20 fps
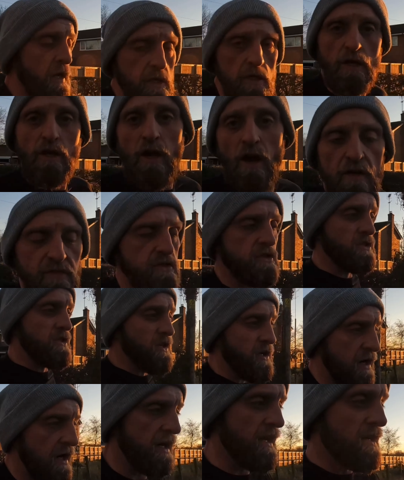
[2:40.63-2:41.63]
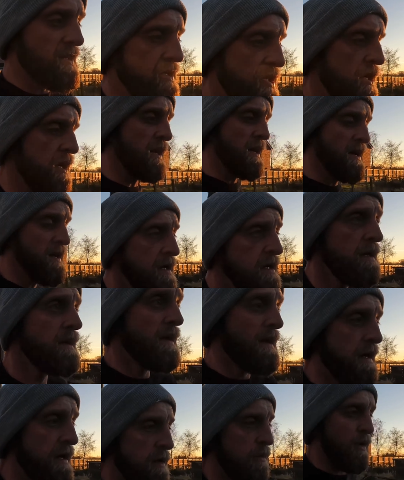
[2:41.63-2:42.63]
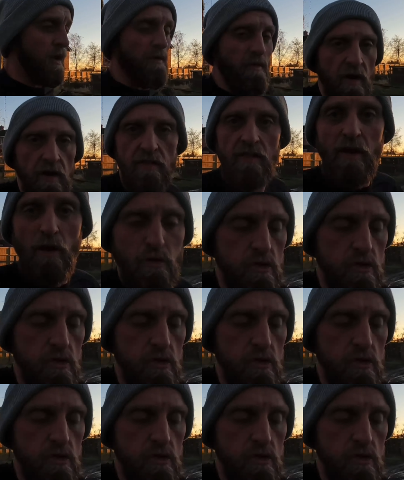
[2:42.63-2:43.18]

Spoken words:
your calves and soleus. When I ran in the